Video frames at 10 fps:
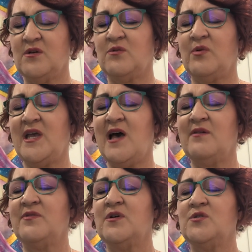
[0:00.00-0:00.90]
We
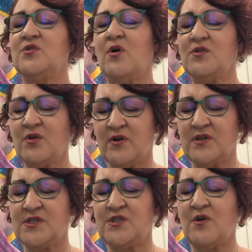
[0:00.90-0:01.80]
have taught
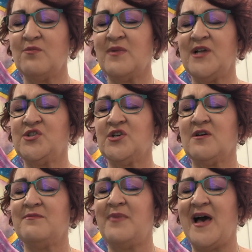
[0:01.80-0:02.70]
her so much
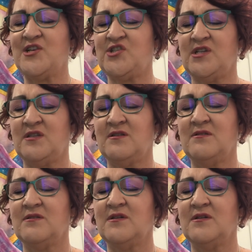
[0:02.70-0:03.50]
compassion